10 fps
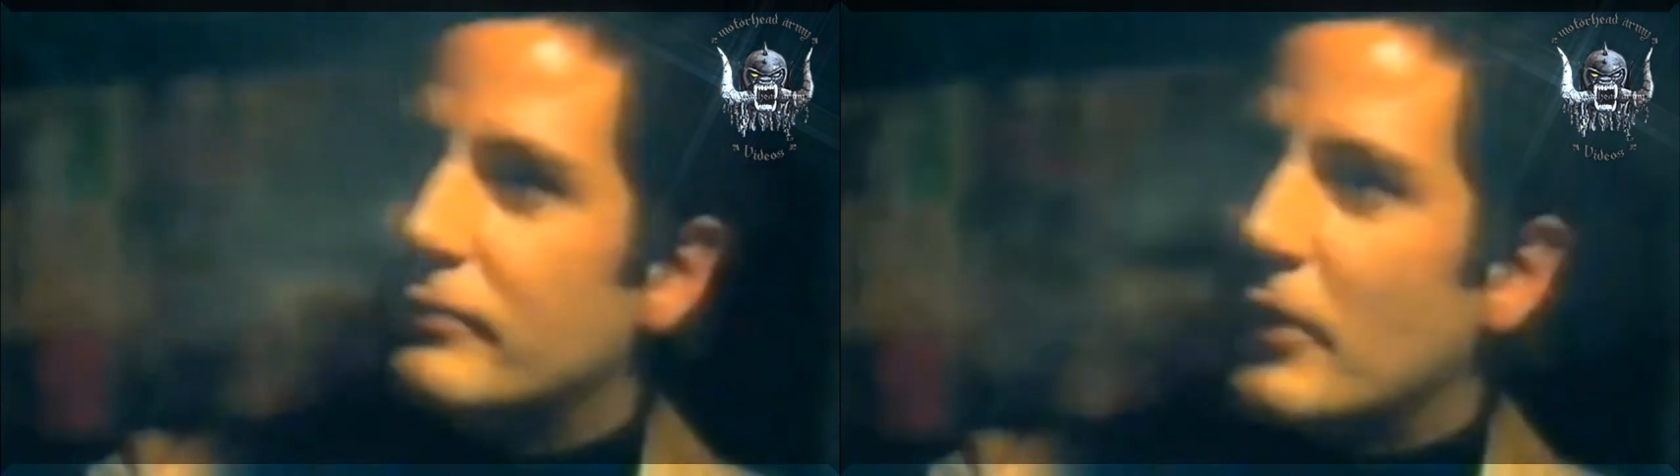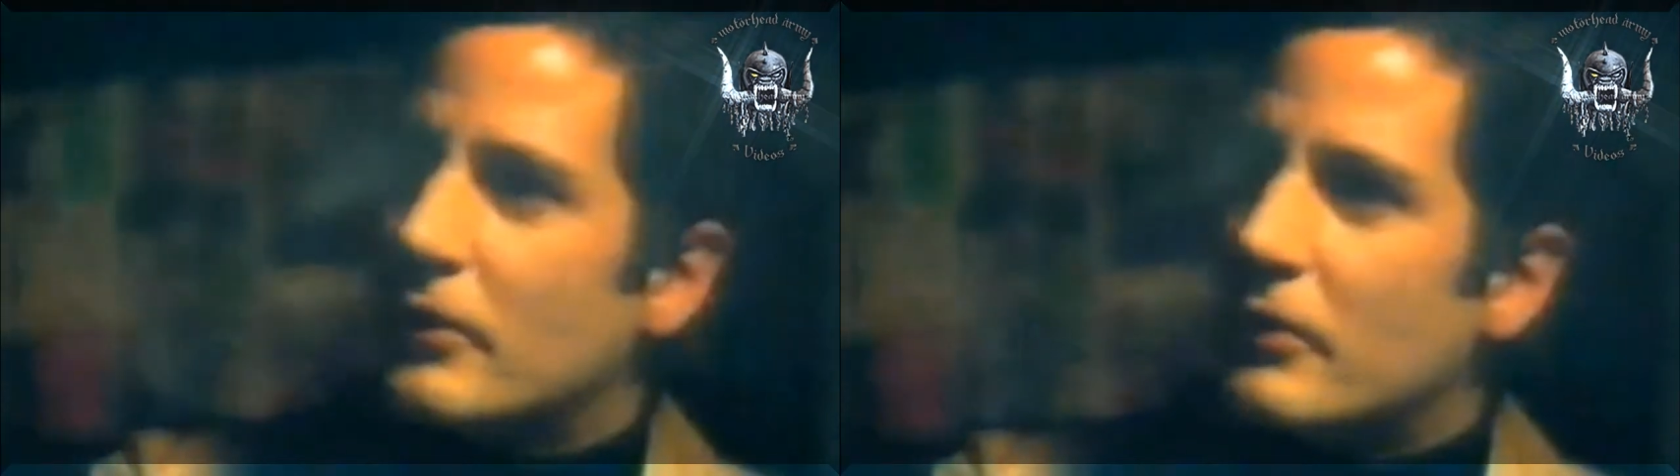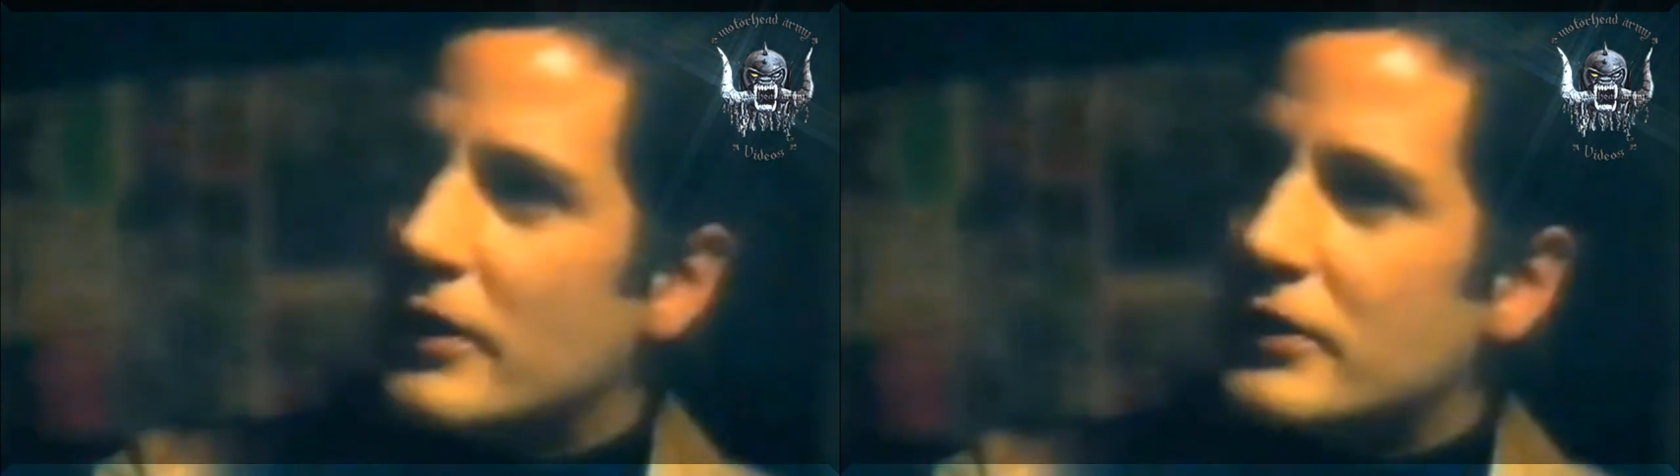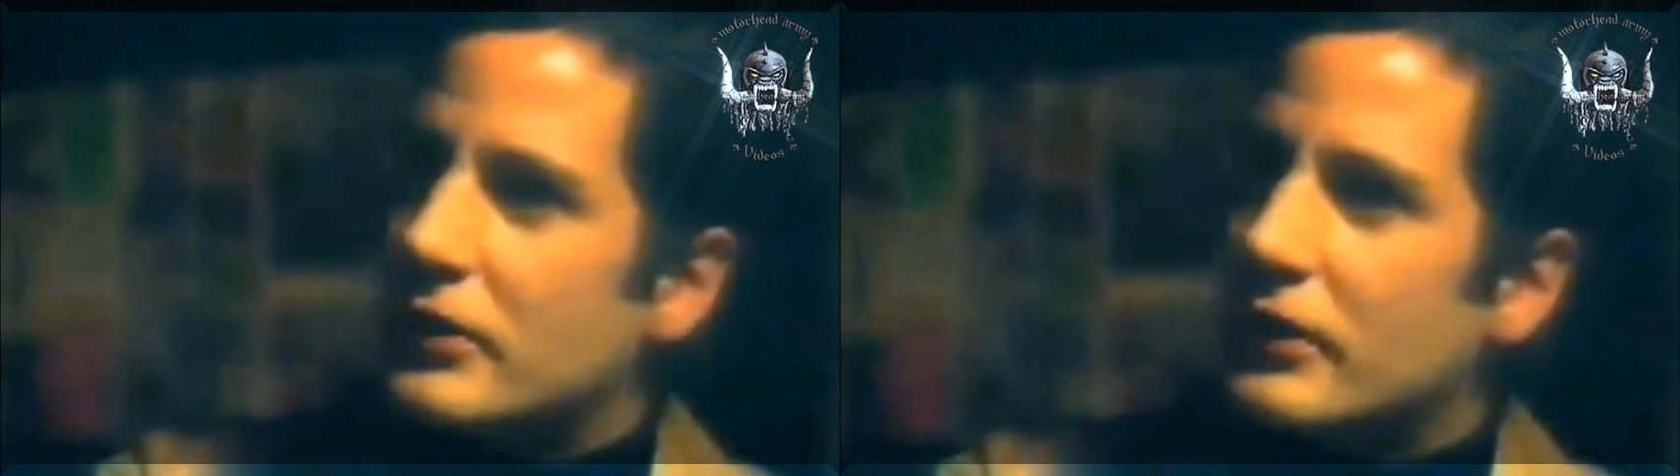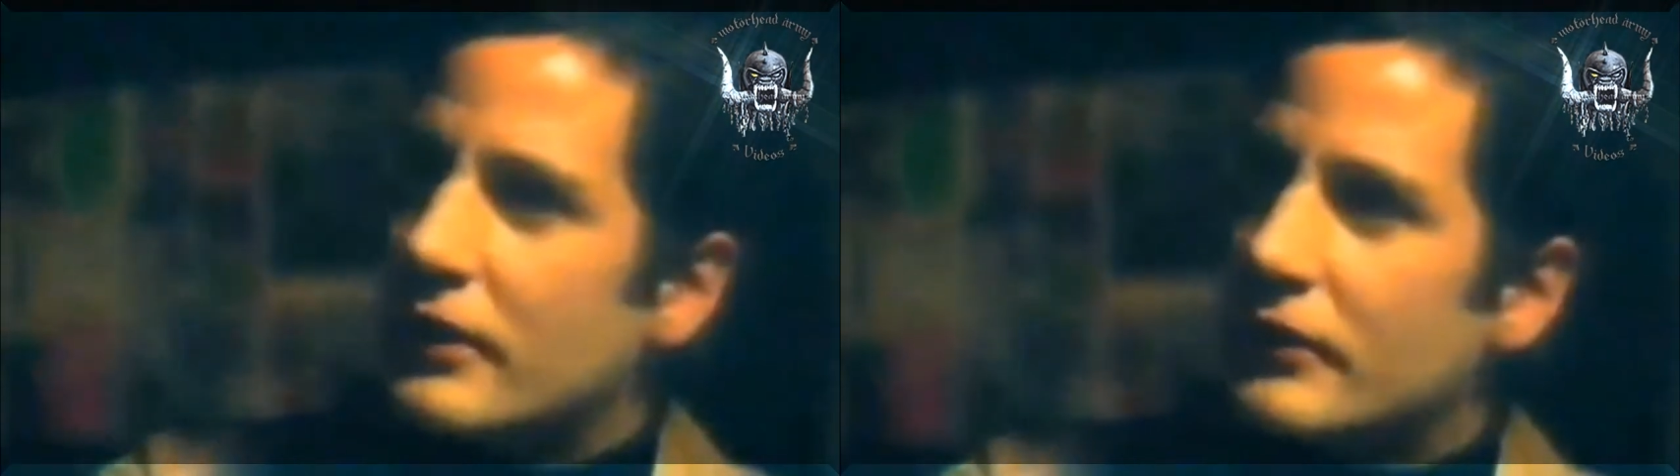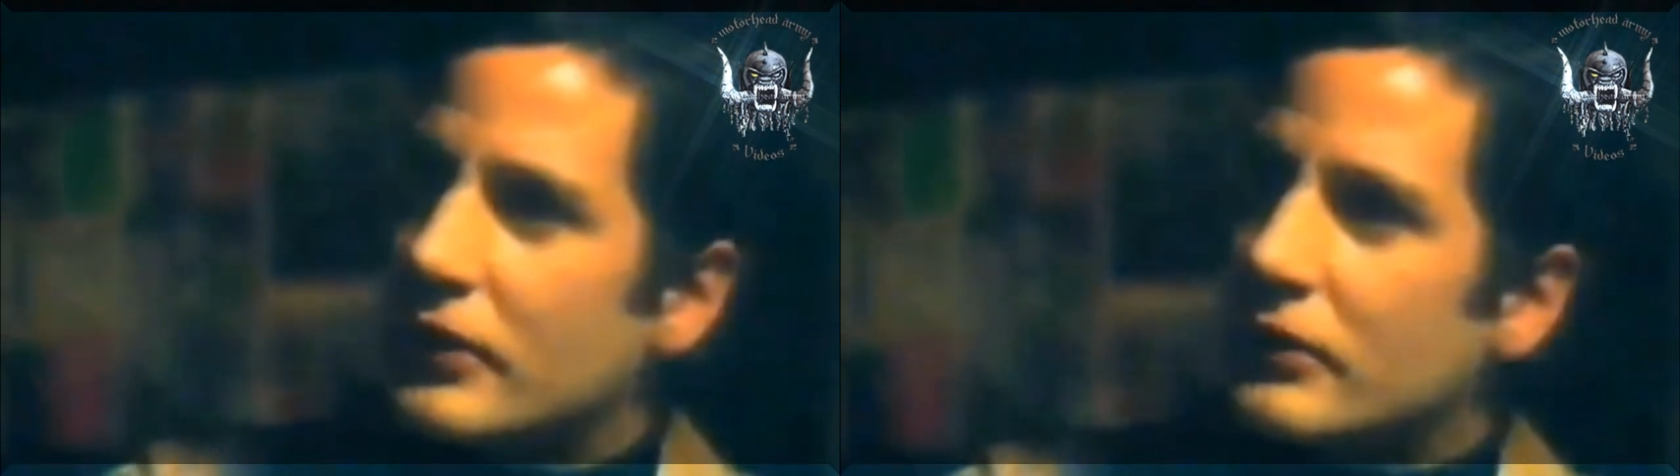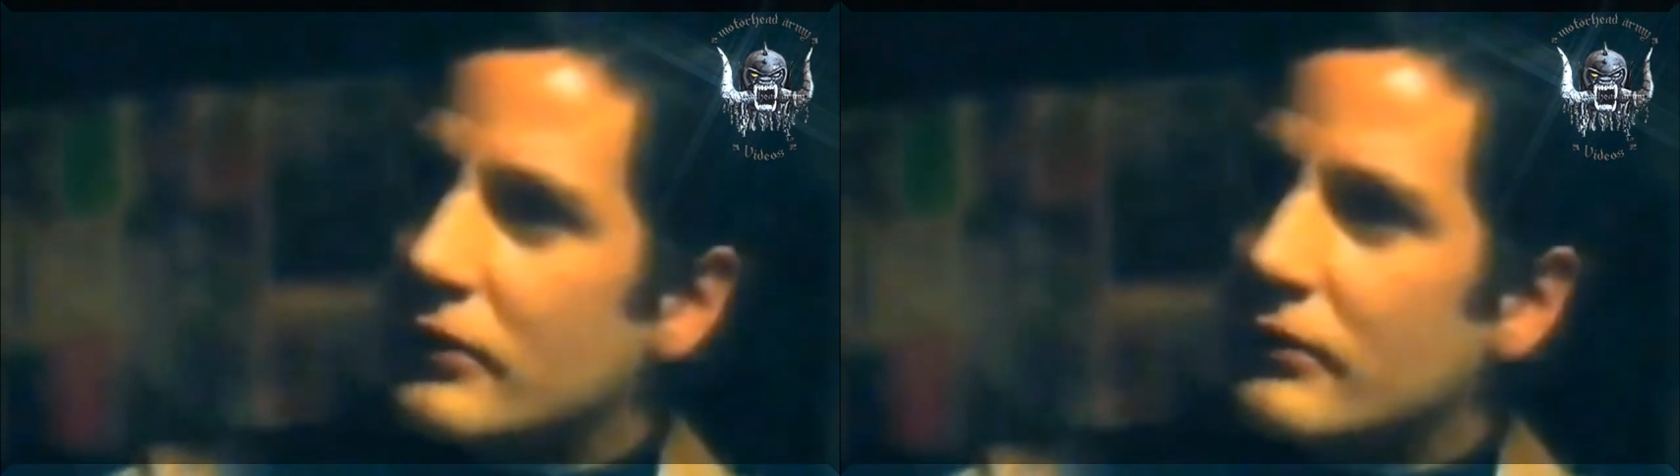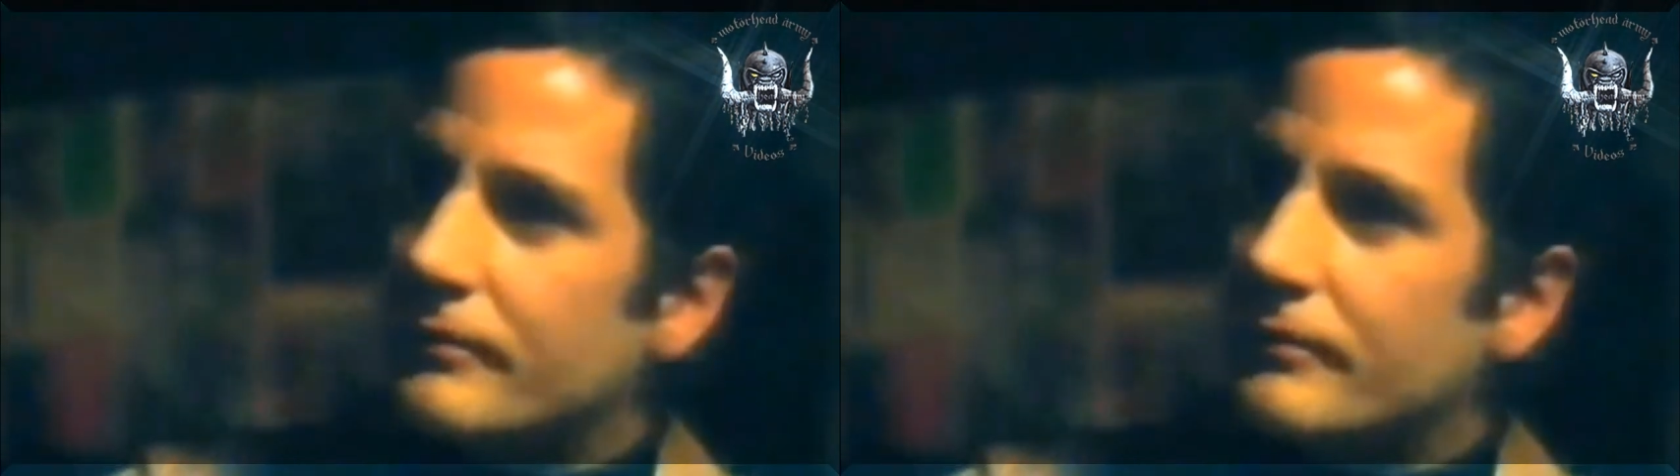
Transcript: by the wayside, haven't you?